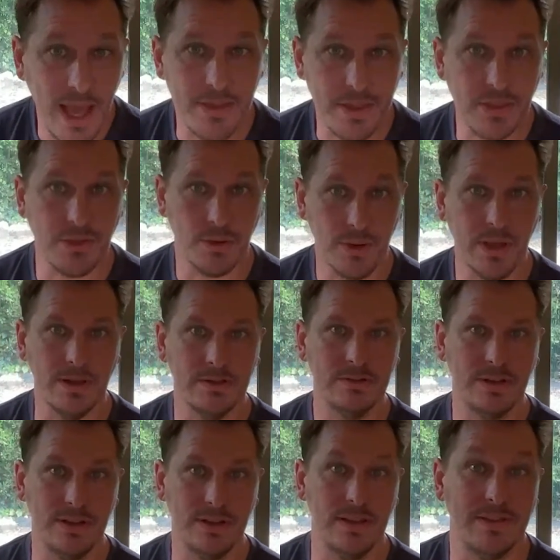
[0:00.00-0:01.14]
think there is.
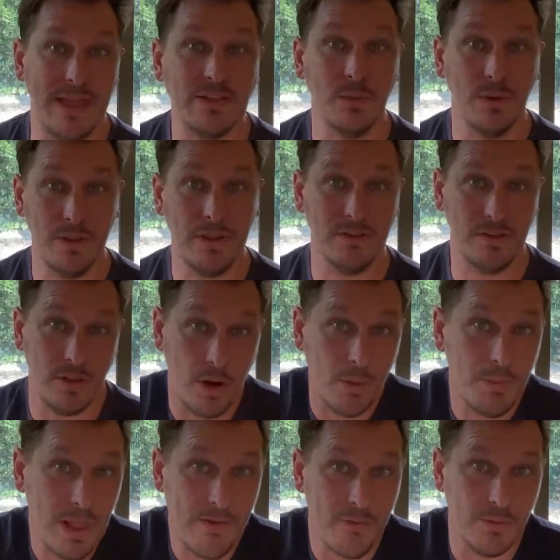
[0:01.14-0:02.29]
And that's one of the things that our
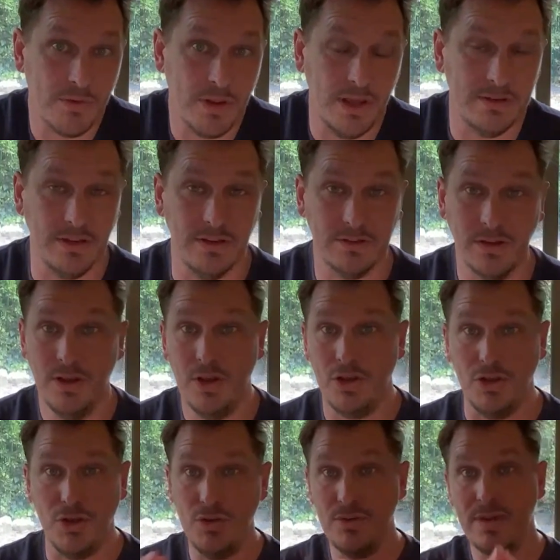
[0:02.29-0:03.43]
platform does is
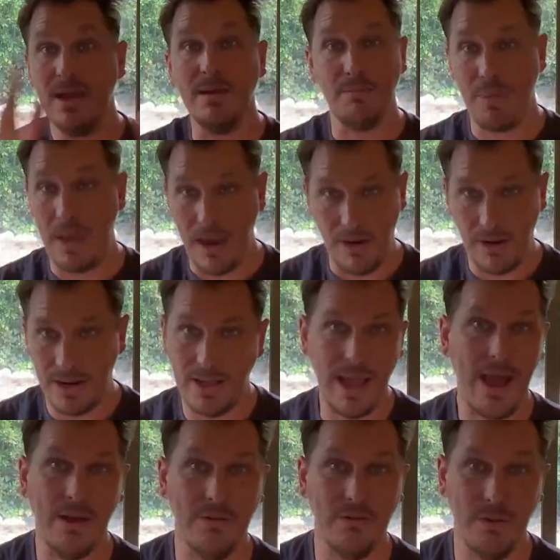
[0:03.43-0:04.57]
you get parity
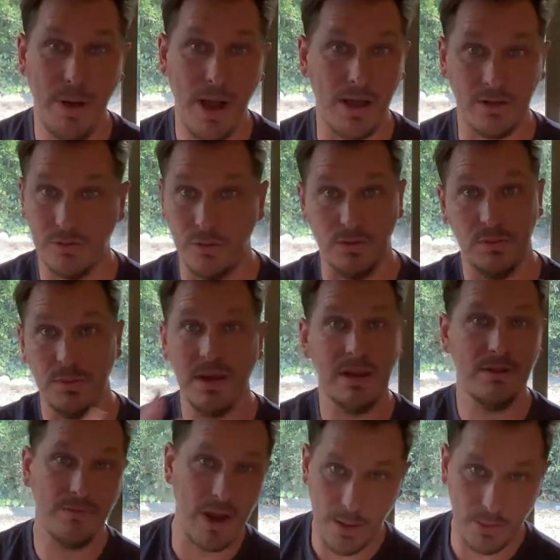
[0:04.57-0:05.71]
out of the box for as many
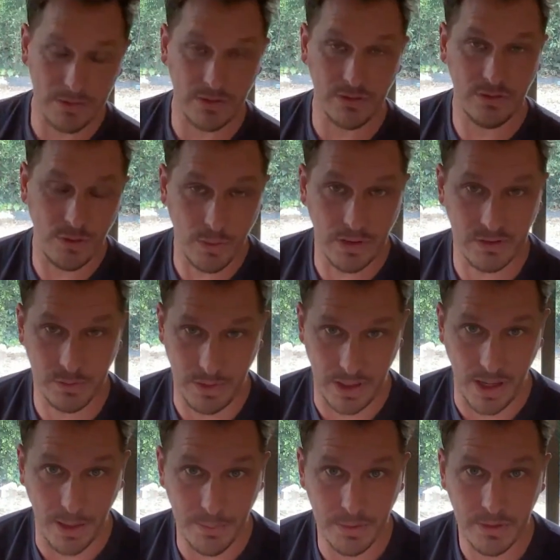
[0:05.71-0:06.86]
environments as you want to spin
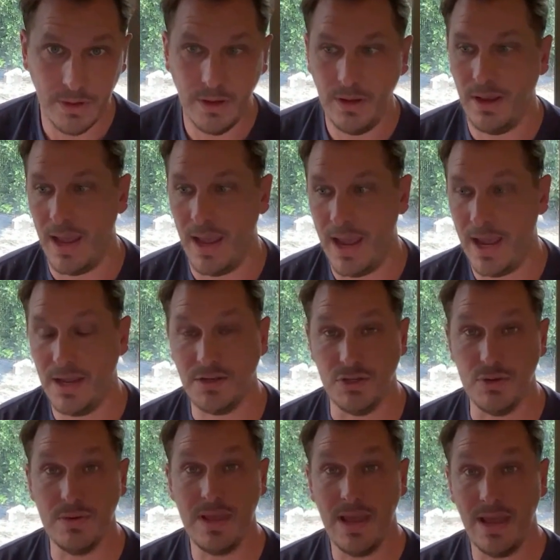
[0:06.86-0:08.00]
up. And
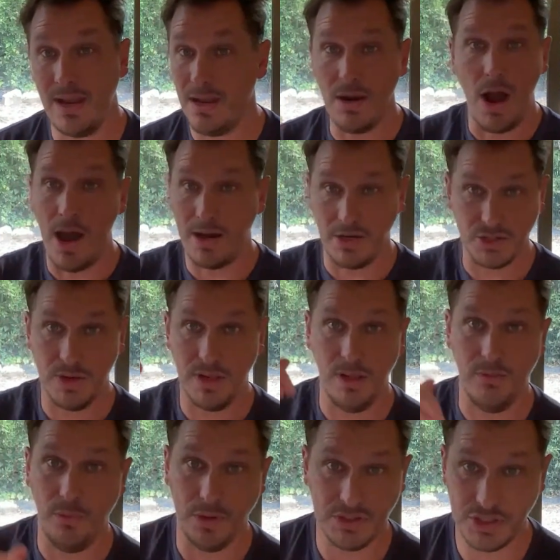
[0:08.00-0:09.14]
you get an audit trail
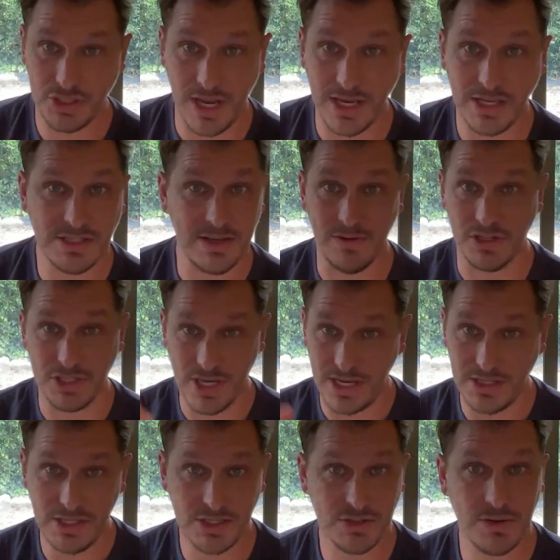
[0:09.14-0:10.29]
of what's changed, even
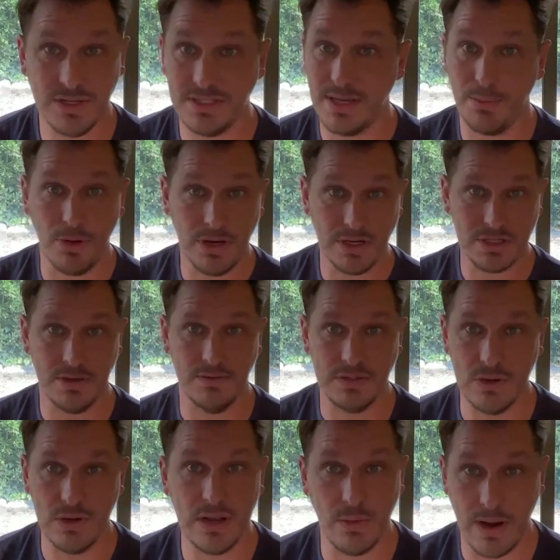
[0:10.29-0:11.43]
change history, separation of
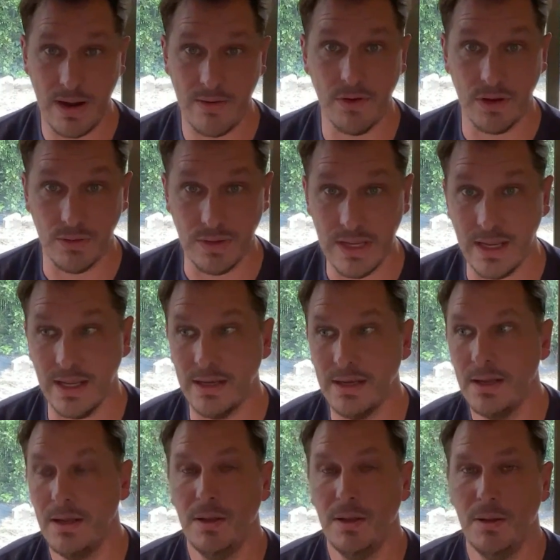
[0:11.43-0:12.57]
duty, whatever you need.
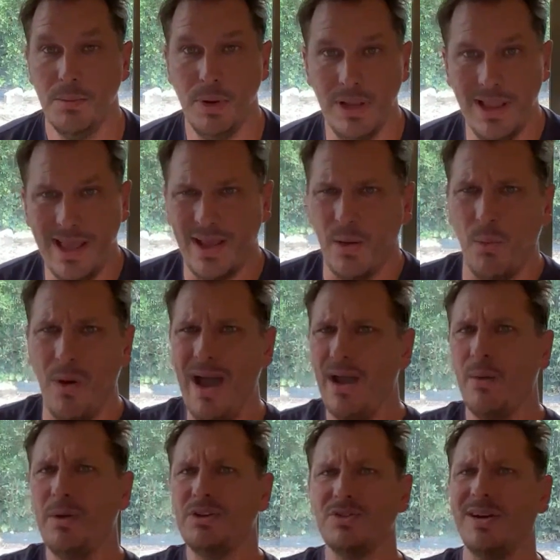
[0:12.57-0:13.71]
But like, why are
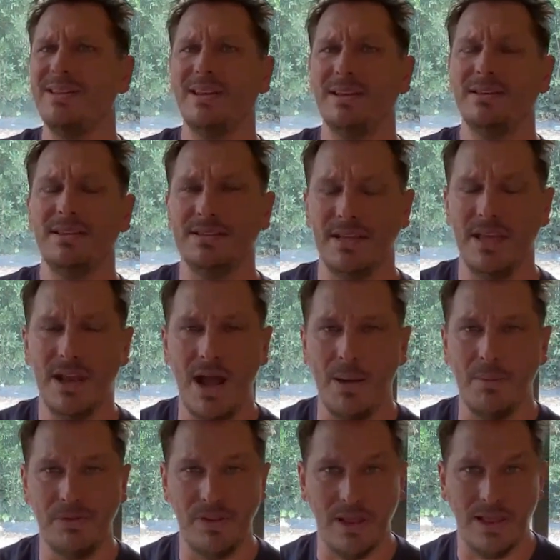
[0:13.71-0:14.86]
we trying to get to this
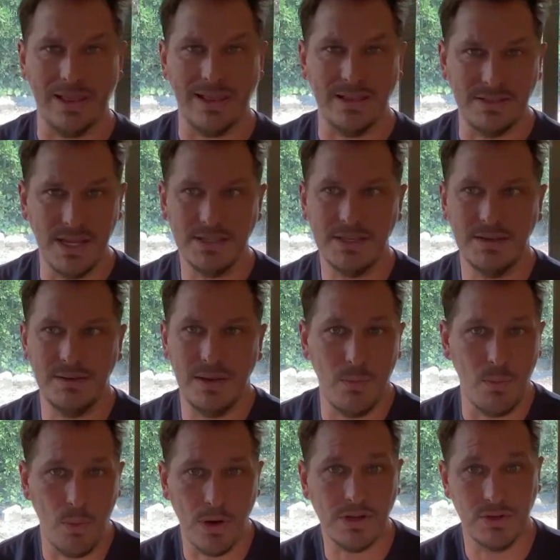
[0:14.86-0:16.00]
GitOps thing? Like it
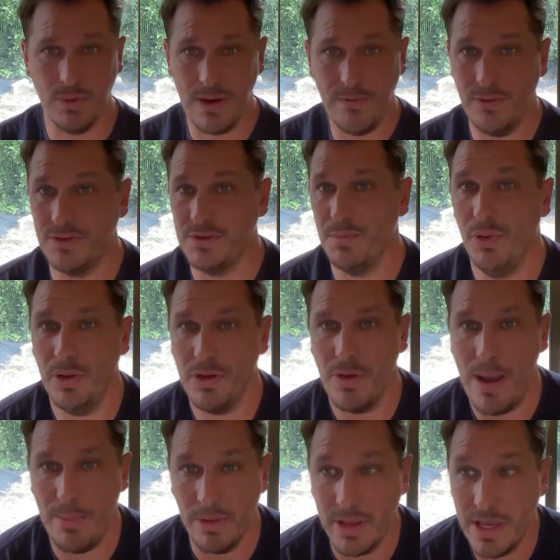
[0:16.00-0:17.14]
works great for deploying your
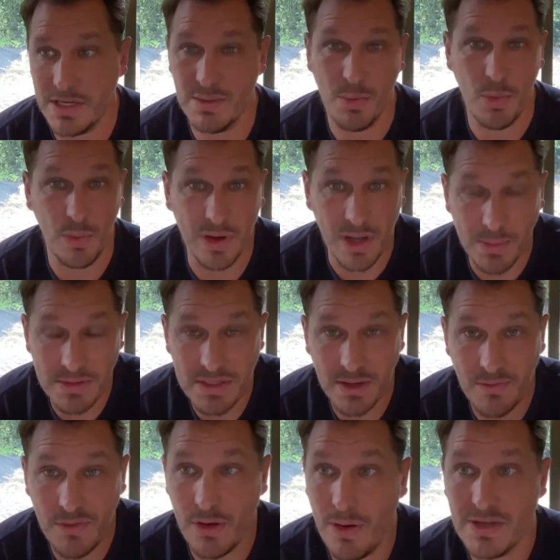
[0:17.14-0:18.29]
application, but when it comes to
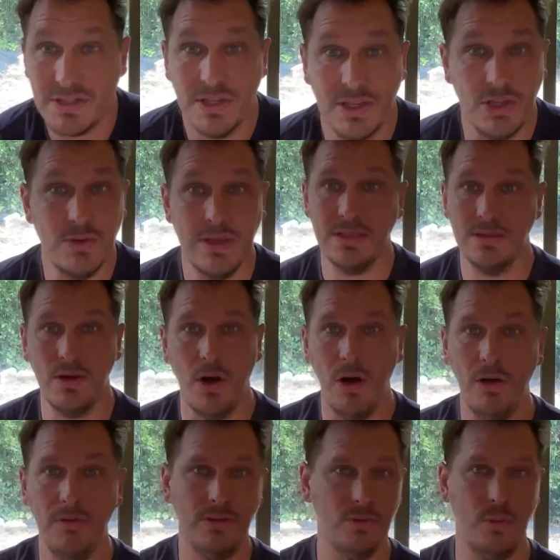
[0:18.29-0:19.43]
configuration, you get in
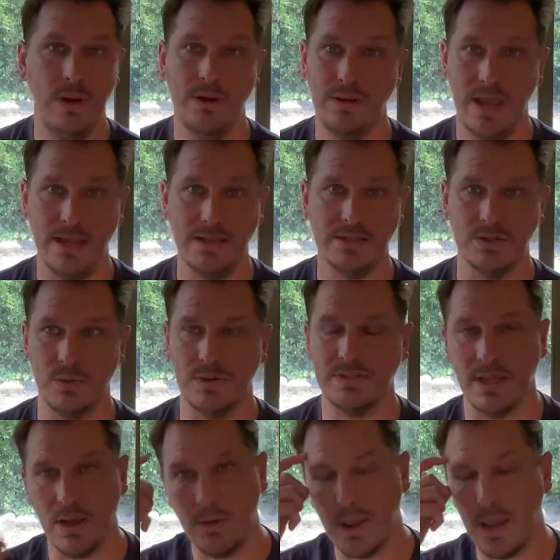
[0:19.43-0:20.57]
all these weird cases where it's
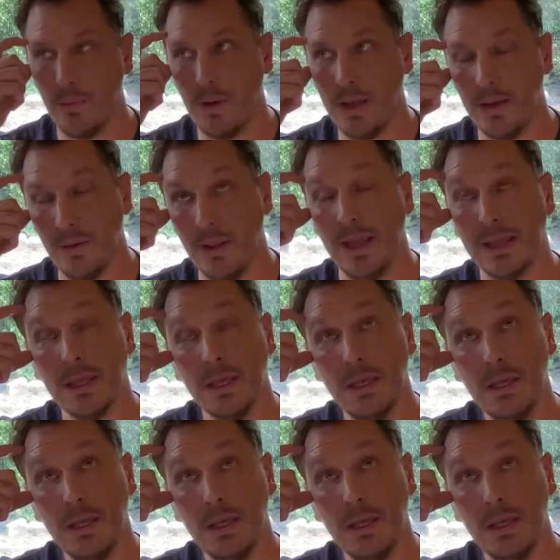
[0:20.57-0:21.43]
like, okay, wait, well, like